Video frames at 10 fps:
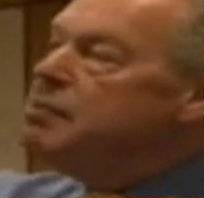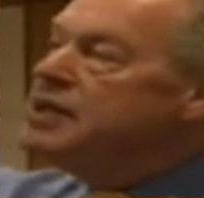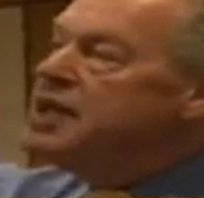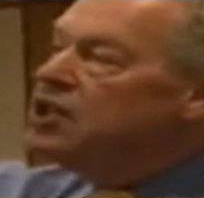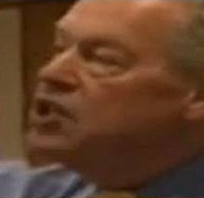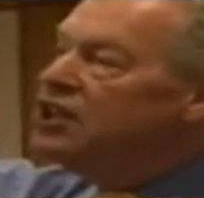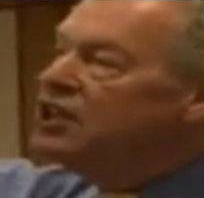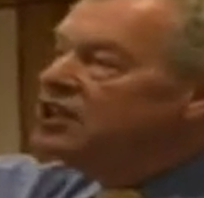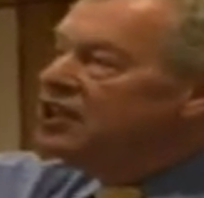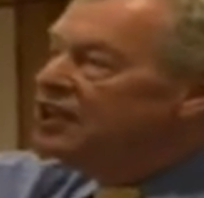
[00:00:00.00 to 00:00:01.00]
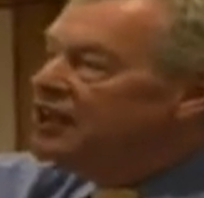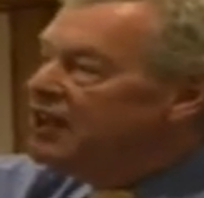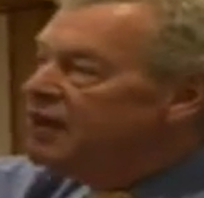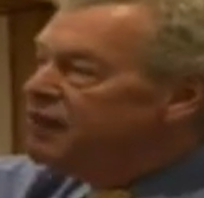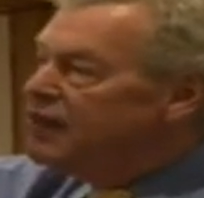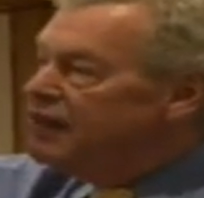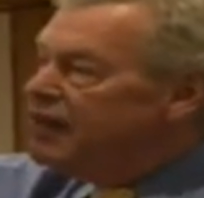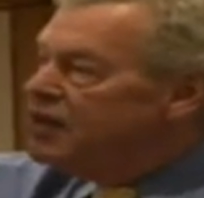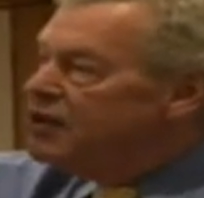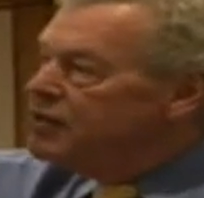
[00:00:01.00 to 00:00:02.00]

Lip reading: production, so they get free radical